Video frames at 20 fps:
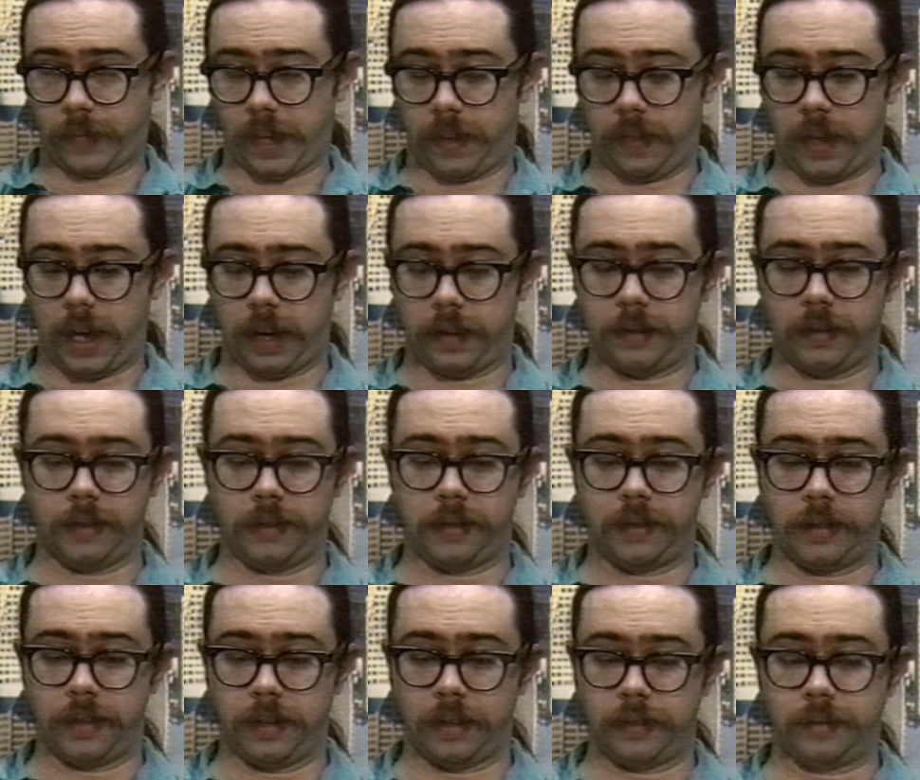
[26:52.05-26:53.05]
That
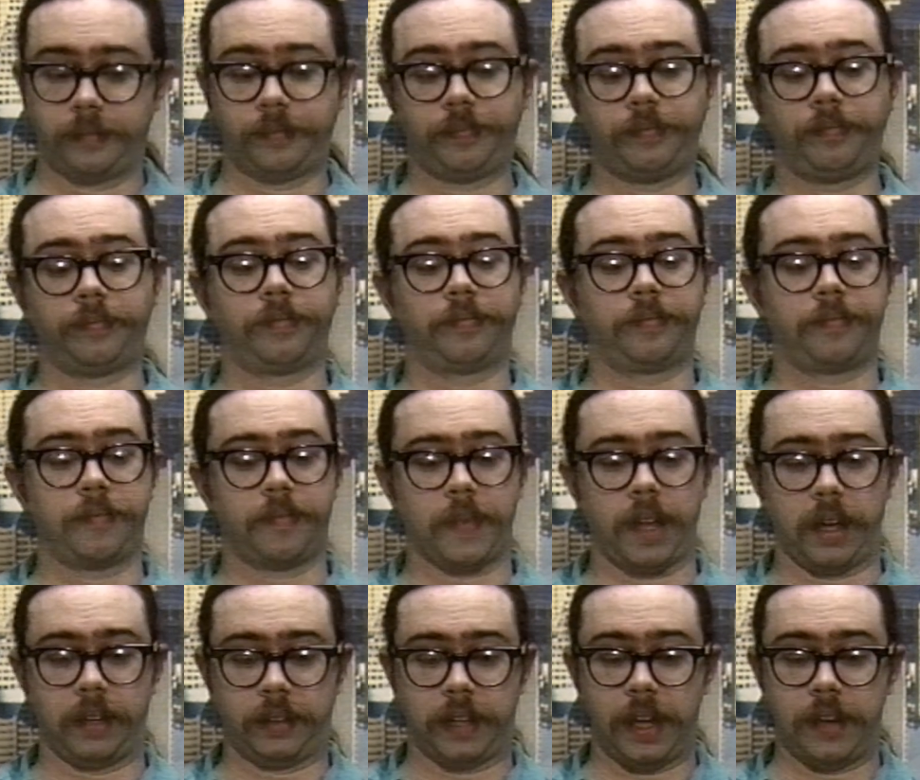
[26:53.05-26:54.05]
is,
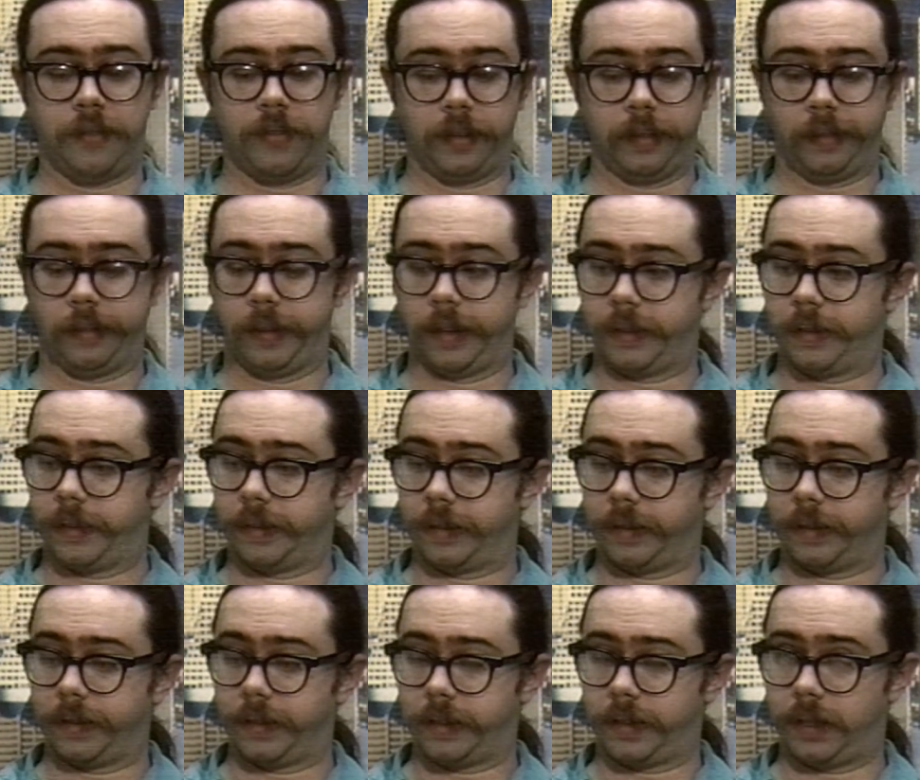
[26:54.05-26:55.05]
alleging that
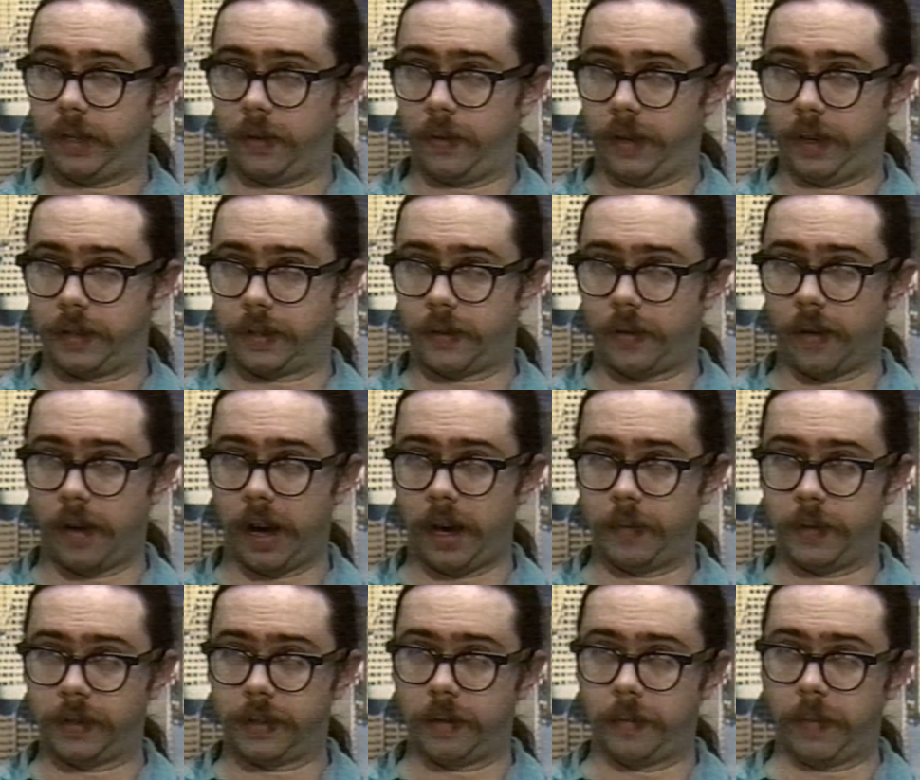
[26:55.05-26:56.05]
a serious
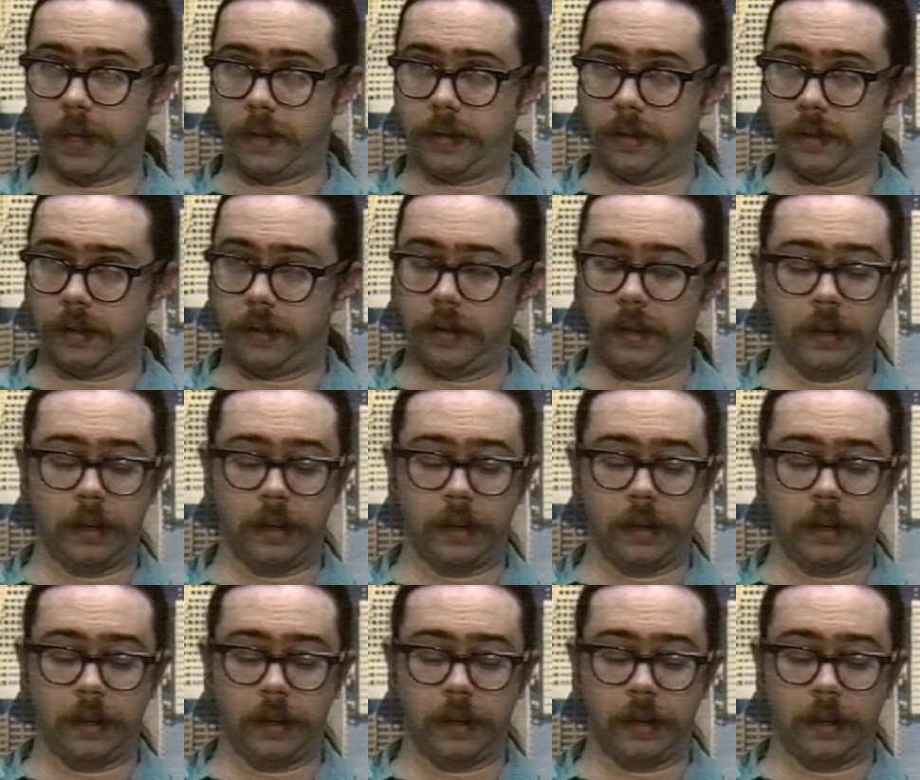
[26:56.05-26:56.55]
crime was committed